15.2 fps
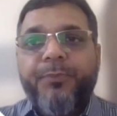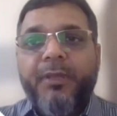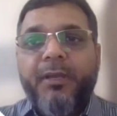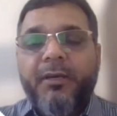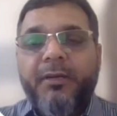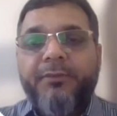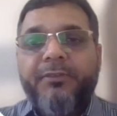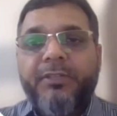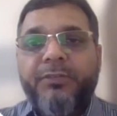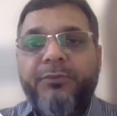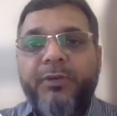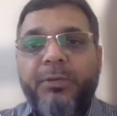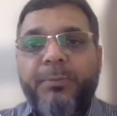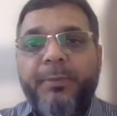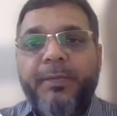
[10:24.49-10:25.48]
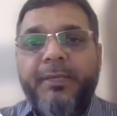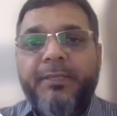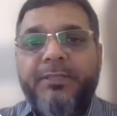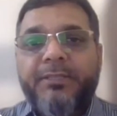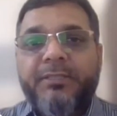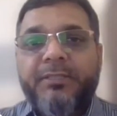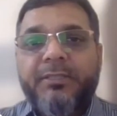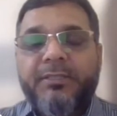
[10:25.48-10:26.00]
with the
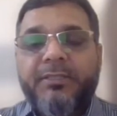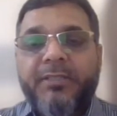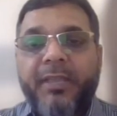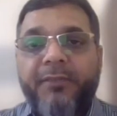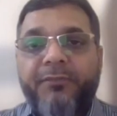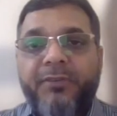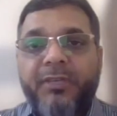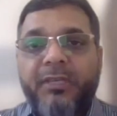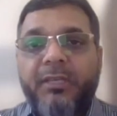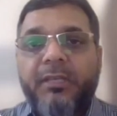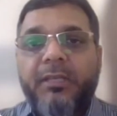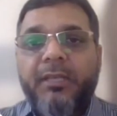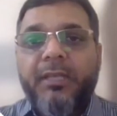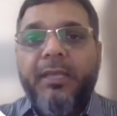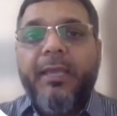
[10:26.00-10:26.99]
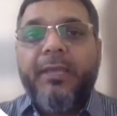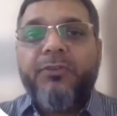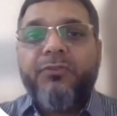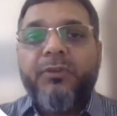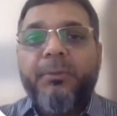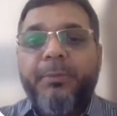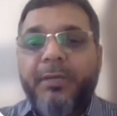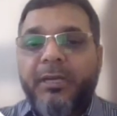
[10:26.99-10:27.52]
workplace safety, it
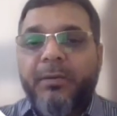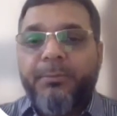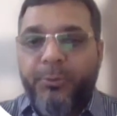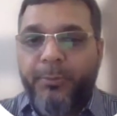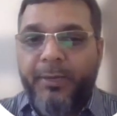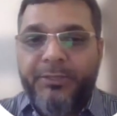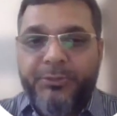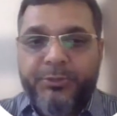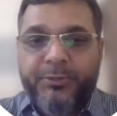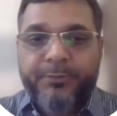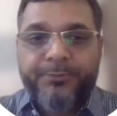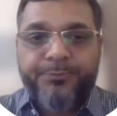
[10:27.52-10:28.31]
will be compromised.